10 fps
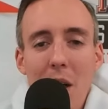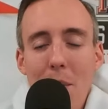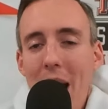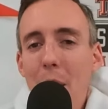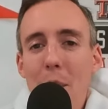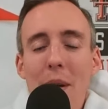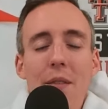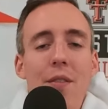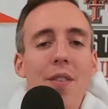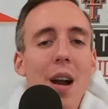But I would be
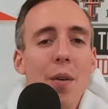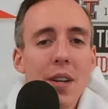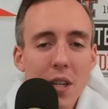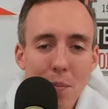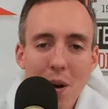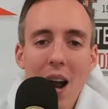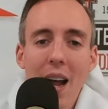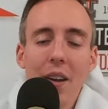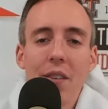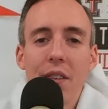very
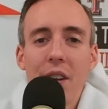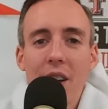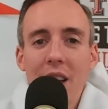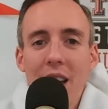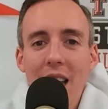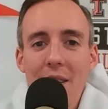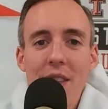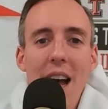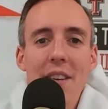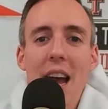surprised if
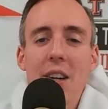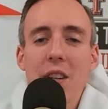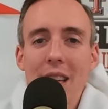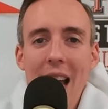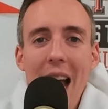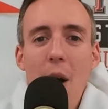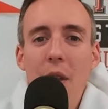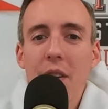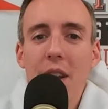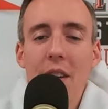that's actually how
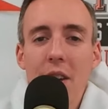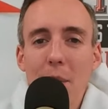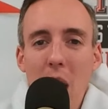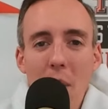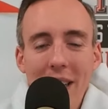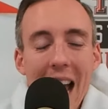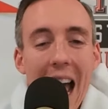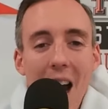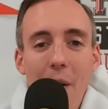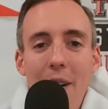this ends up going
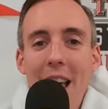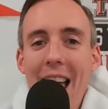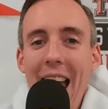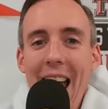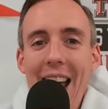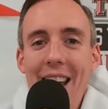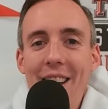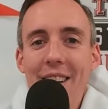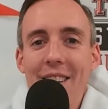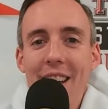down
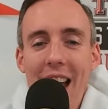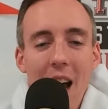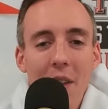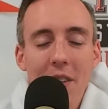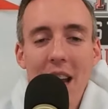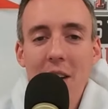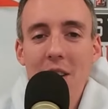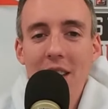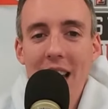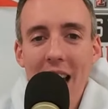and how this
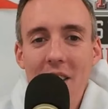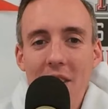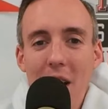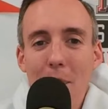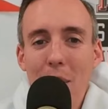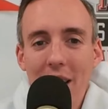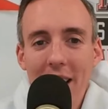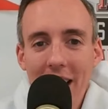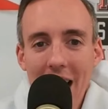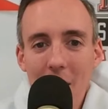actually ends up
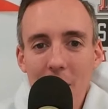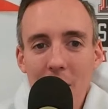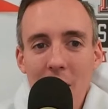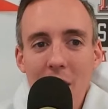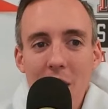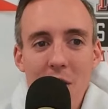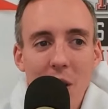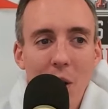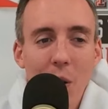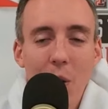playing out.
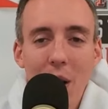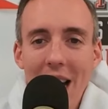So